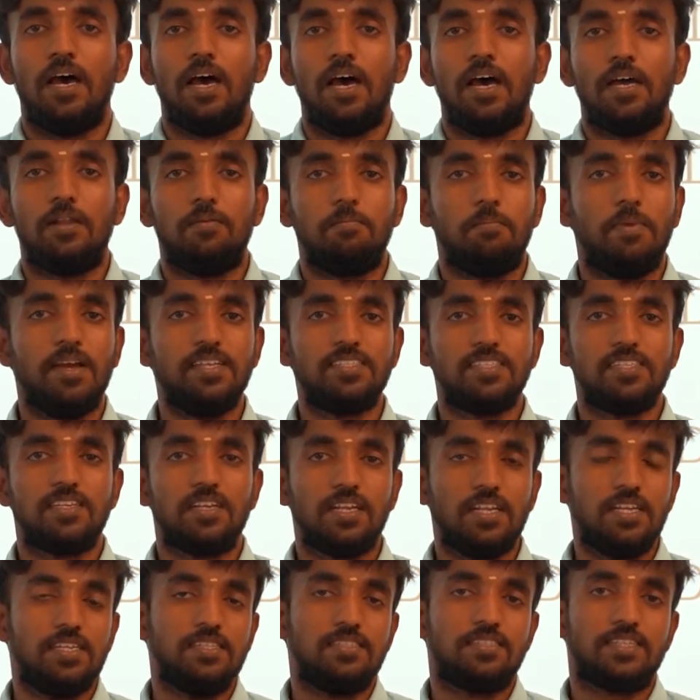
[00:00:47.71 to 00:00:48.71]
And
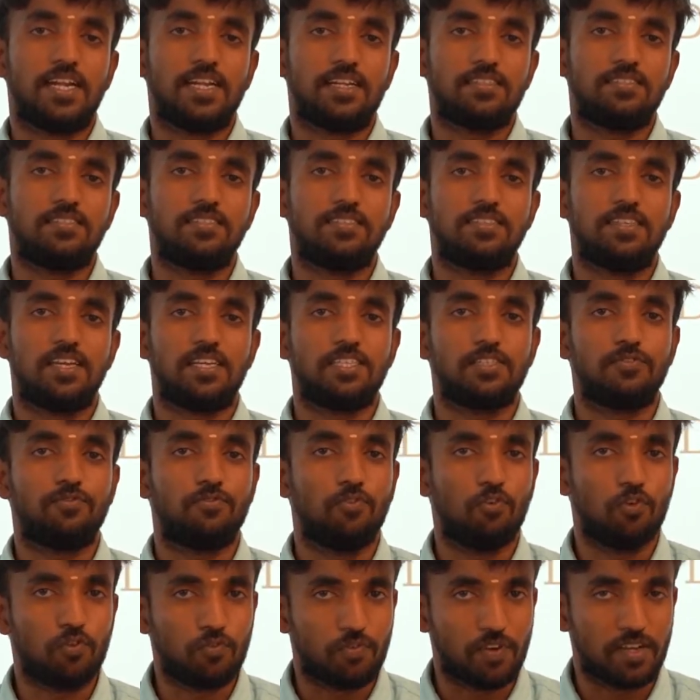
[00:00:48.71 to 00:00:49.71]
majorly statistics has
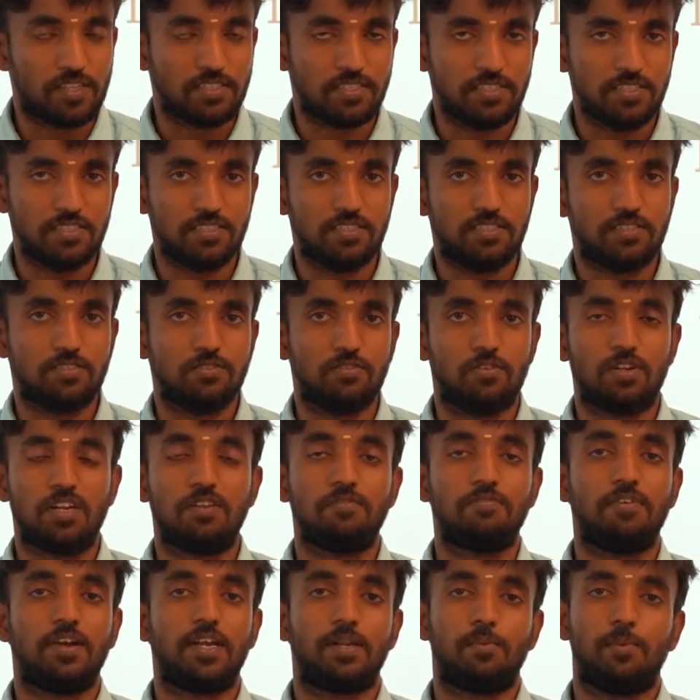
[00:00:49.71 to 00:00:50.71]
4 phases, or
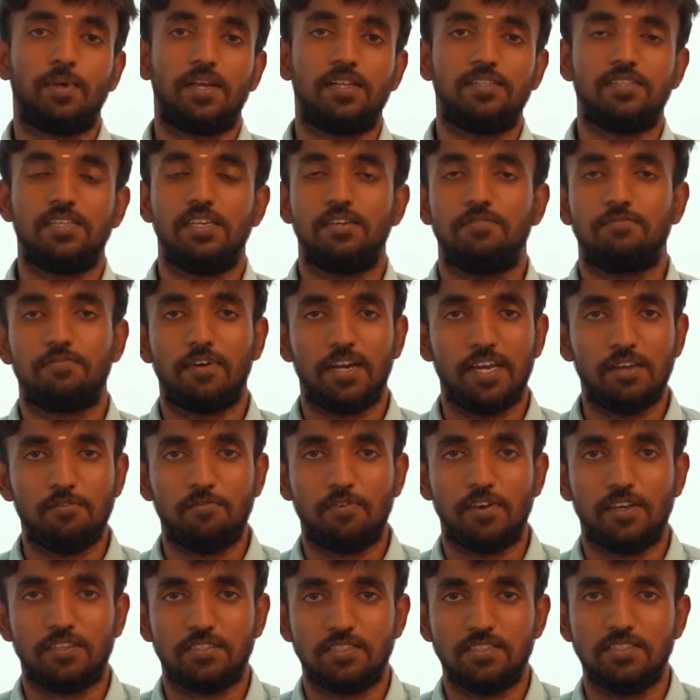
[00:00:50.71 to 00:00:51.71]
in fact we can say 5
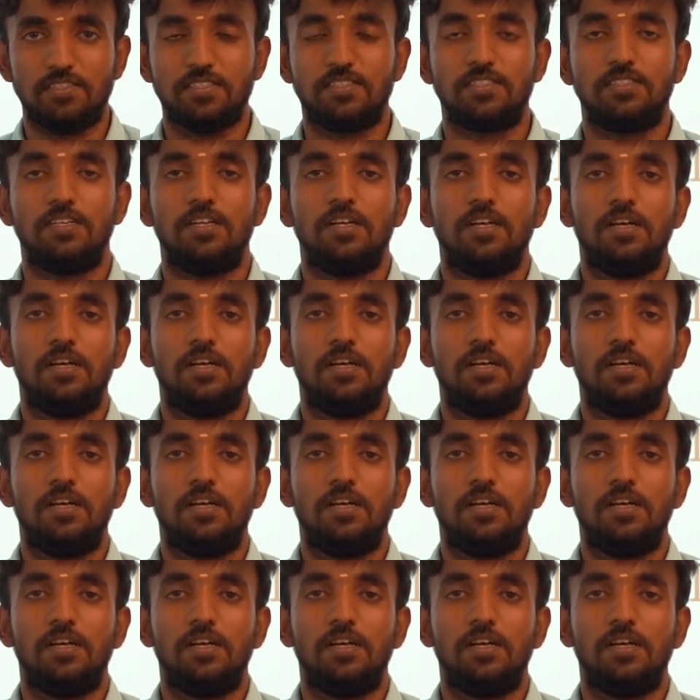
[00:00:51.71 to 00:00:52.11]
phases.